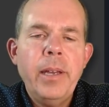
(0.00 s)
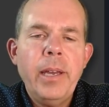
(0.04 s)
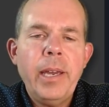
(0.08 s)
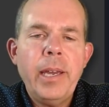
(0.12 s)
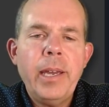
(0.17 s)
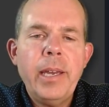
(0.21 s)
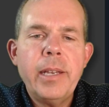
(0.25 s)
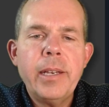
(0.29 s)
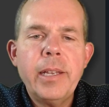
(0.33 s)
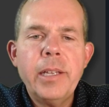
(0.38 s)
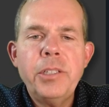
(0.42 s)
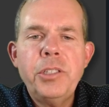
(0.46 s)

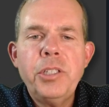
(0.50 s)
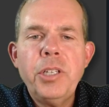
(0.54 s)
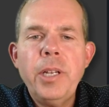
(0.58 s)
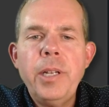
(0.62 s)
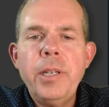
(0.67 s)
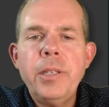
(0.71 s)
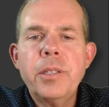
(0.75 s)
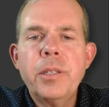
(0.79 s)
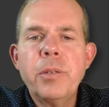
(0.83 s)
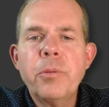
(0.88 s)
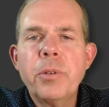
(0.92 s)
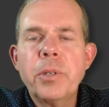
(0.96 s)
and I
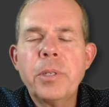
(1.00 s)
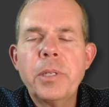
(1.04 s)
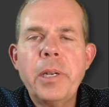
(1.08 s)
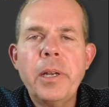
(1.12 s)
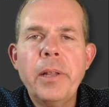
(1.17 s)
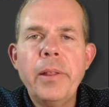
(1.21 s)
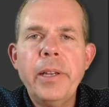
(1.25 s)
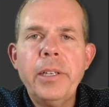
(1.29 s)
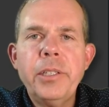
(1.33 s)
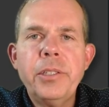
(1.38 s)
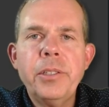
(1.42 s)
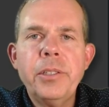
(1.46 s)
change the word
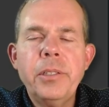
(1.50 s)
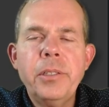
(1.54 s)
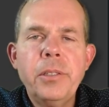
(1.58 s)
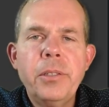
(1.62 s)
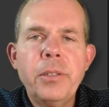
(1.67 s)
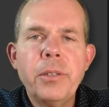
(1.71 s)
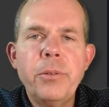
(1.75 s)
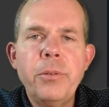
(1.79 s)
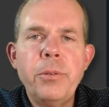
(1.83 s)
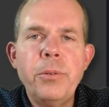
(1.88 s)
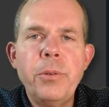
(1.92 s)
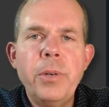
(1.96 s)
collection
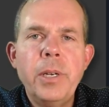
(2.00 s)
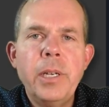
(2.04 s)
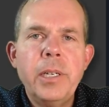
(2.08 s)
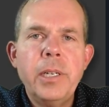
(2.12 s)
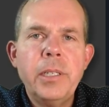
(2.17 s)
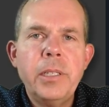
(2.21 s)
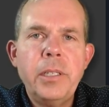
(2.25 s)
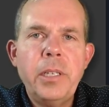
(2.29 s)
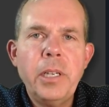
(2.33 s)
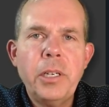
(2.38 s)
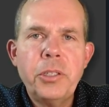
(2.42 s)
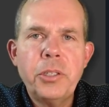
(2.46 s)
to
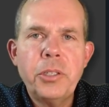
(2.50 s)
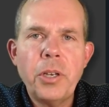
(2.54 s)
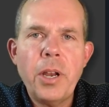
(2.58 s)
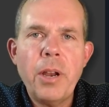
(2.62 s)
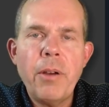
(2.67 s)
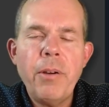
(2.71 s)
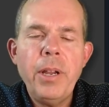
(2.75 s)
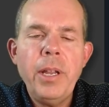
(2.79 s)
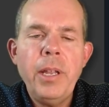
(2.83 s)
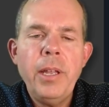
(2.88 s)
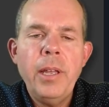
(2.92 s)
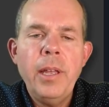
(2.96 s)

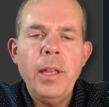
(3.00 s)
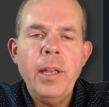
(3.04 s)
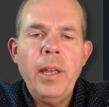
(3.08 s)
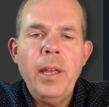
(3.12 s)
dictionary,